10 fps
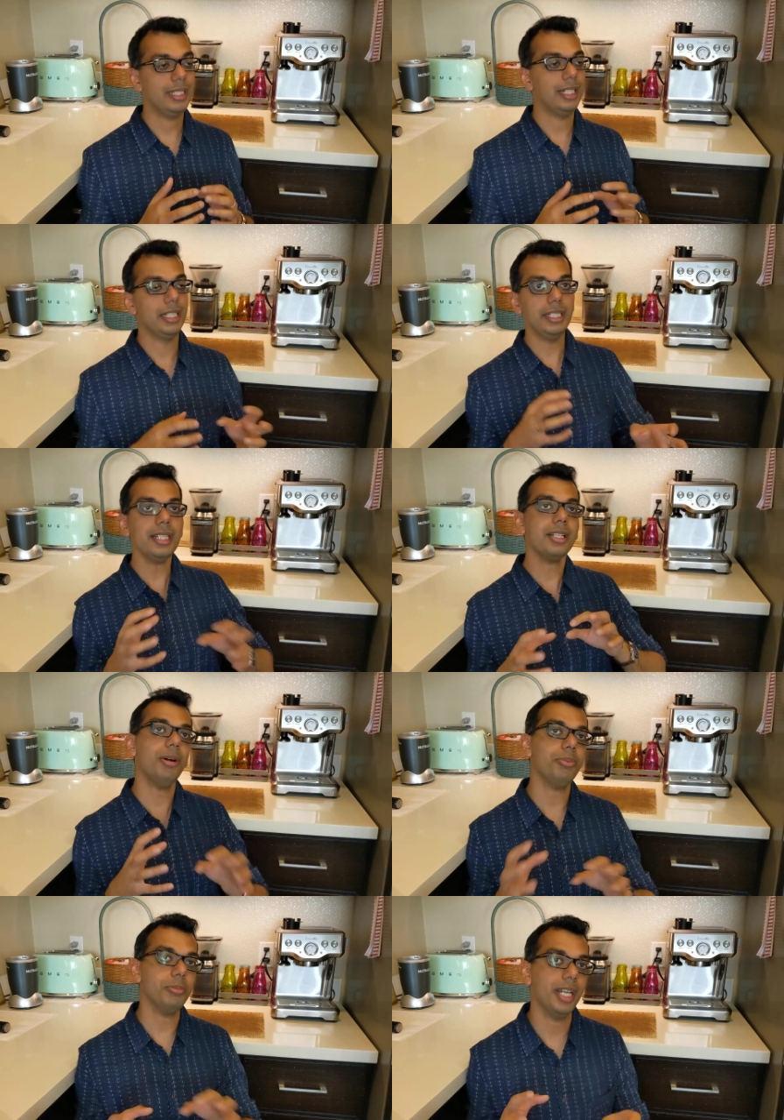A little
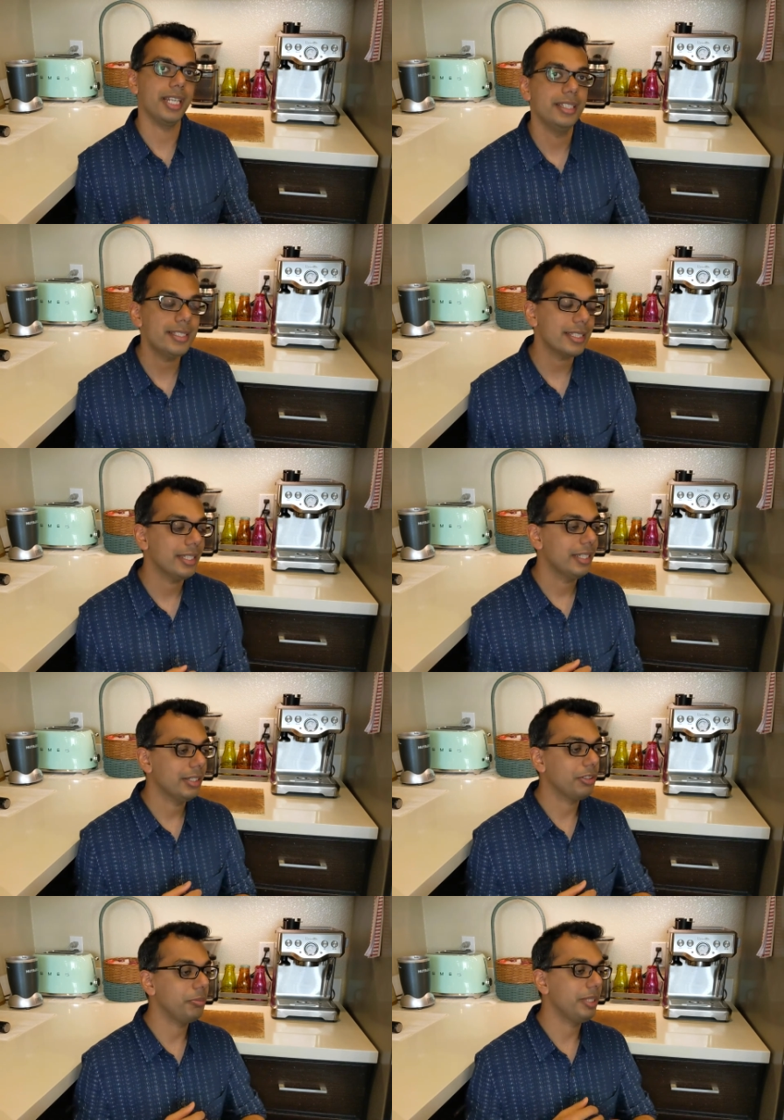compromise
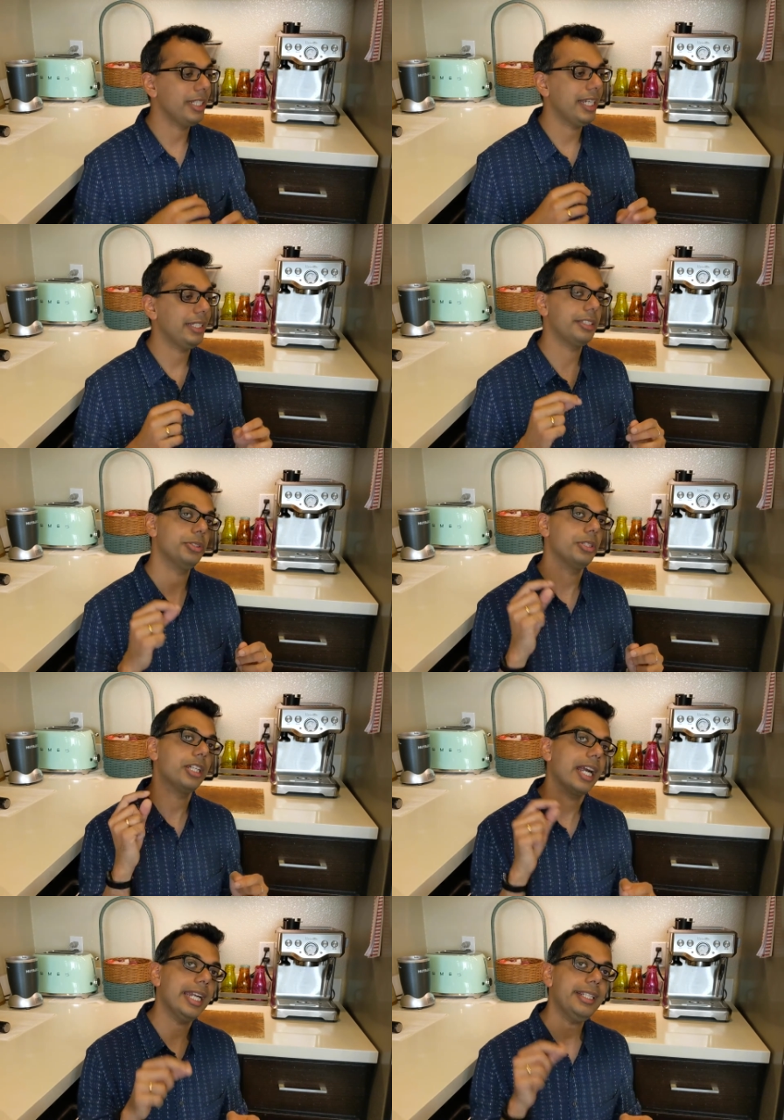could be that you
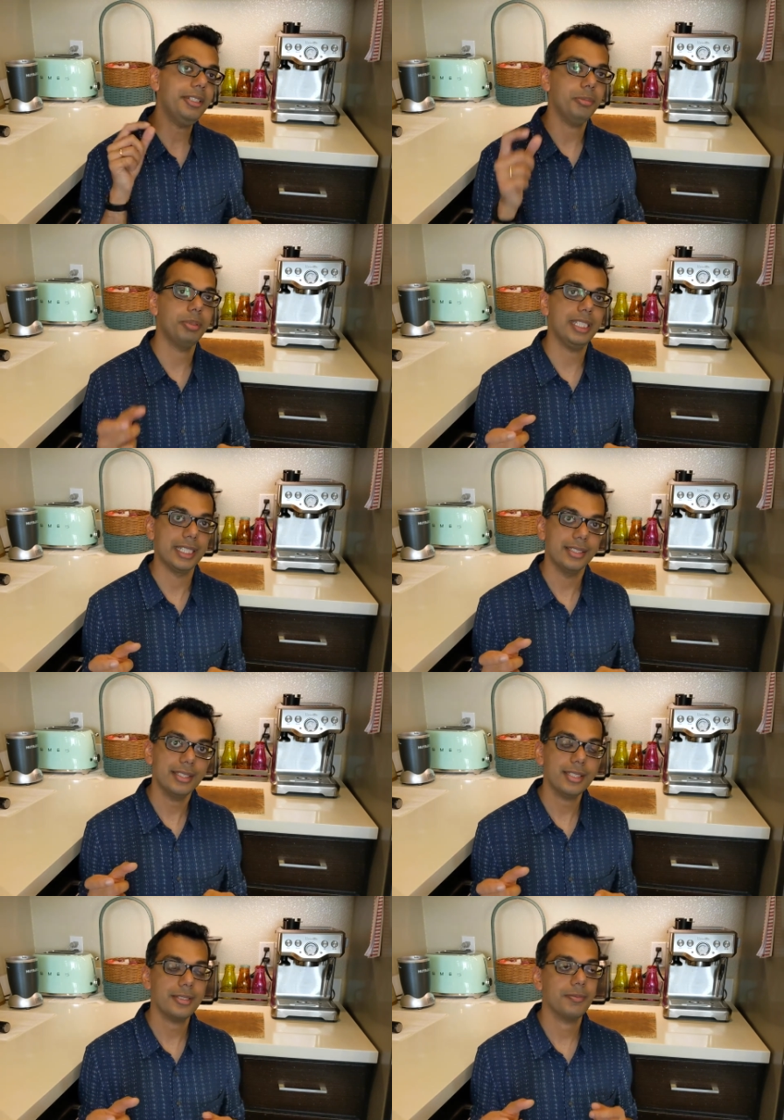grind your
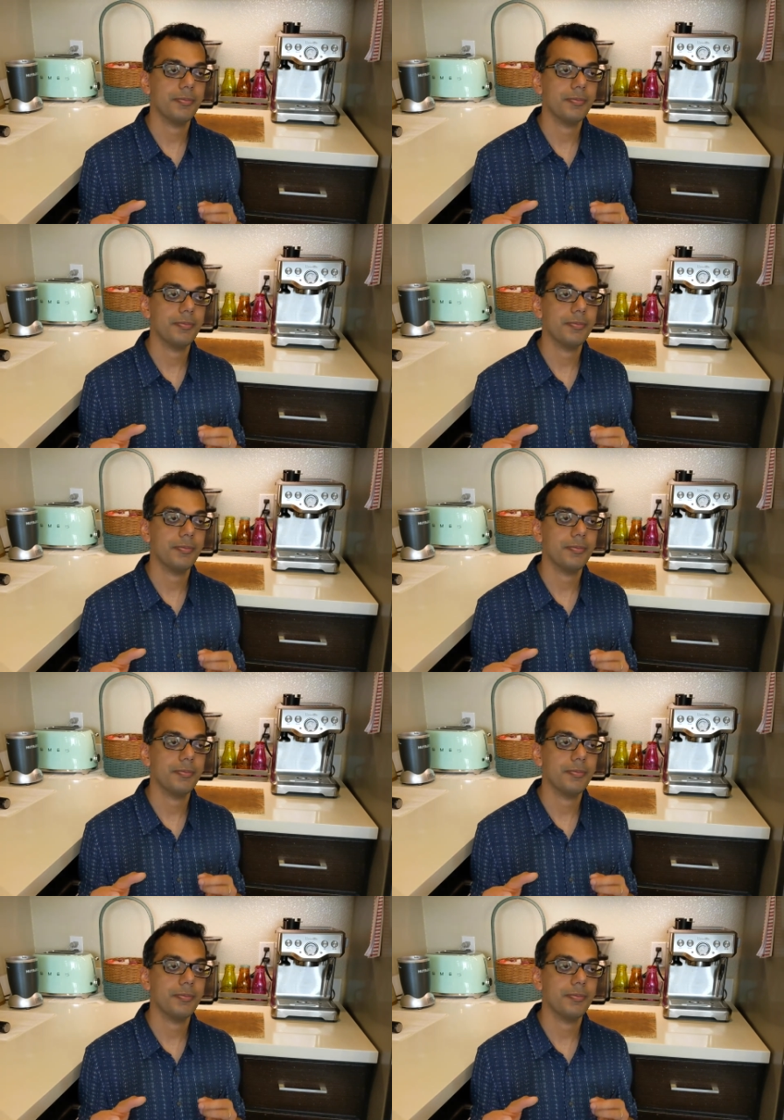beans